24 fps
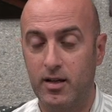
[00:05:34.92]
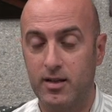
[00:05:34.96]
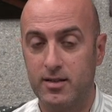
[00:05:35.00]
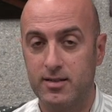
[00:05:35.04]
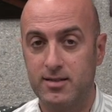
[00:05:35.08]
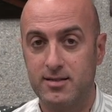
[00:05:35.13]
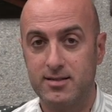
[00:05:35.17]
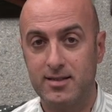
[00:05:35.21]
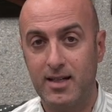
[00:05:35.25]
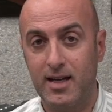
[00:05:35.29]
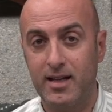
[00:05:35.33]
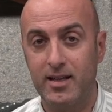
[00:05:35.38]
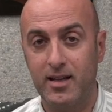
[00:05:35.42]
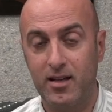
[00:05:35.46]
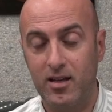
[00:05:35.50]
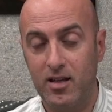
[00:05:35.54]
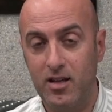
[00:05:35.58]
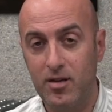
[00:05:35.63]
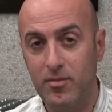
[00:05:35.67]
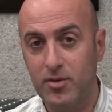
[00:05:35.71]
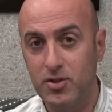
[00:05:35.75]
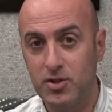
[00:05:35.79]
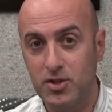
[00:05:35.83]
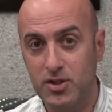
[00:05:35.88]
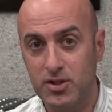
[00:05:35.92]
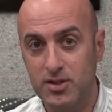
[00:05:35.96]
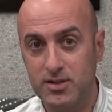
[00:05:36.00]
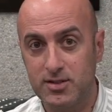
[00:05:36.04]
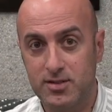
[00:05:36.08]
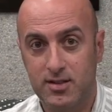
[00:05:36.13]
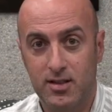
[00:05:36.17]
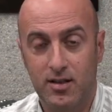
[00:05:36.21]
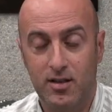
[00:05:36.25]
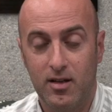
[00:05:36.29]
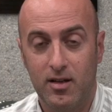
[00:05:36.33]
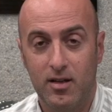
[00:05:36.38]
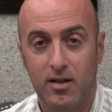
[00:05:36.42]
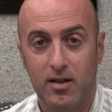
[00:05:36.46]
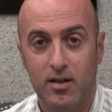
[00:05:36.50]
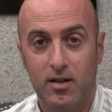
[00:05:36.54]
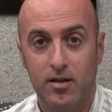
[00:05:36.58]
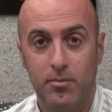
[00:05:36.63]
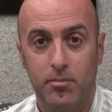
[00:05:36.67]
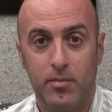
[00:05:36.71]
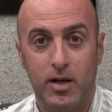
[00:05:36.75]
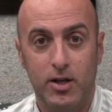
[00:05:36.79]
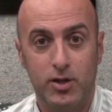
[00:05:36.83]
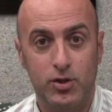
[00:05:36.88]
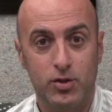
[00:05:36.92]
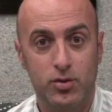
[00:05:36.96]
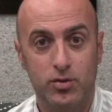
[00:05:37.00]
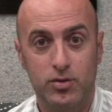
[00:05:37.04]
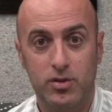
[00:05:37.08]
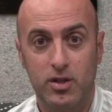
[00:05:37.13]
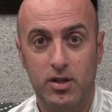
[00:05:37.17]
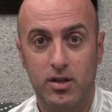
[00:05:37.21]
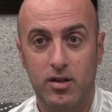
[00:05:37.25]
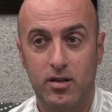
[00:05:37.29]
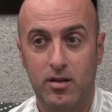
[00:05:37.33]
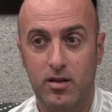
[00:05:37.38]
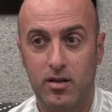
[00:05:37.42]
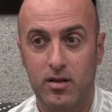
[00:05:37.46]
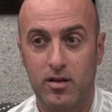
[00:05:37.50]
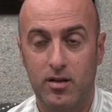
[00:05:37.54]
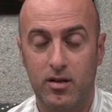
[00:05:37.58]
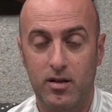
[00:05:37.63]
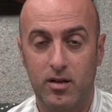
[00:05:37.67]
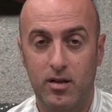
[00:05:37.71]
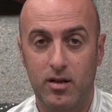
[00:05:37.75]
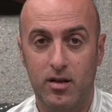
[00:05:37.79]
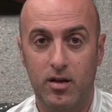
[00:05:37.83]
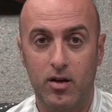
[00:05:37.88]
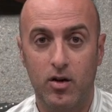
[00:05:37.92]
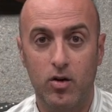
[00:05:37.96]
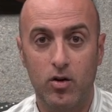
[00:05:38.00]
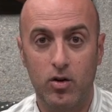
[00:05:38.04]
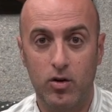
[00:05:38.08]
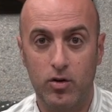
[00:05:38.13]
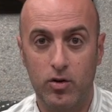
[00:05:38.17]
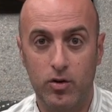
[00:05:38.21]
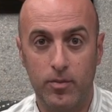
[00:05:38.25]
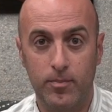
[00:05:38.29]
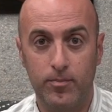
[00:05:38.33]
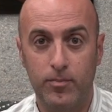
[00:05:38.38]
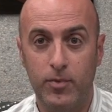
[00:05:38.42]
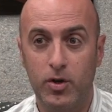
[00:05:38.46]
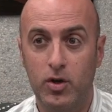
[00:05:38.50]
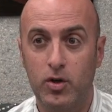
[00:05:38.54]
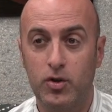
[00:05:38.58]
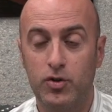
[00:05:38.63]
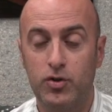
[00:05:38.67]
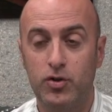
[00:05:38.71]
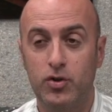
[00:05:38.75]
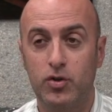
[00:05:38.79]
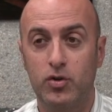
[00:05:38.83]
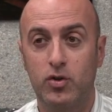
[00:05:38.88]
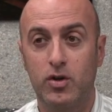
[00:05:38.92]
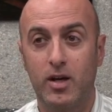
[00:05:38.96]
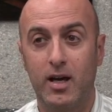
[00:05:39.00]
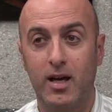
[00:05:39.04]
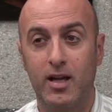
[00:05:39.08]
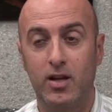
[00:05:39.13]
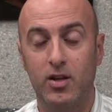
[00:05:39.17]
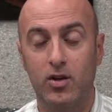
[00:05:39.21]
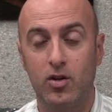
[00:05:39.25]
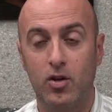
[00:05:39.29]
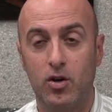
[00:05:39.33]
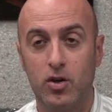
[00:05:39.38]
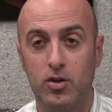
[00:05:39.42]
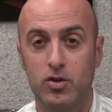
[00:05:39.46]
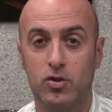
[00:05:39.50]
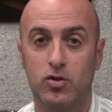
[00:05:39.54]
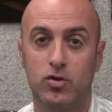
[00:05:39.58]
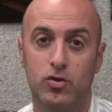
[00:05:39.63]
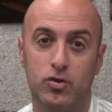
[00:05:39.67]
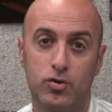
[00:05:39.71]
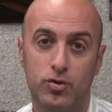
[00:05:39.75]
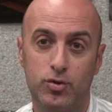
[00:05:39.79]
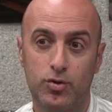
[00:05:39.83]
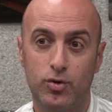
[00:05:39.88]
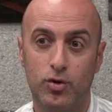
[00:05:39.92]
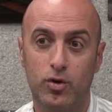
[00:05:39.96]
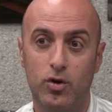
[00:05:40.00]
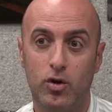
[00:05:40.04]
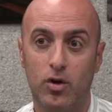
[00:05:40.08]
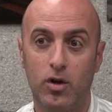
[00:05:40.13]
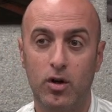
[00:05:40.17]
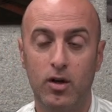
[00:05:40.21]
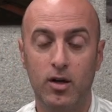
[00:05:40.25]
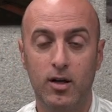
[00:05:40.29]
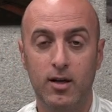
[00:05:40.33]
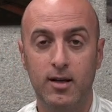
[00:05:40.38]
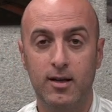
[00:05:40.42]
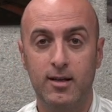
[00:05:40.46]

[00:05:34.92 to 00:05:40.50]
stunning images by shooting auto, because you cannot control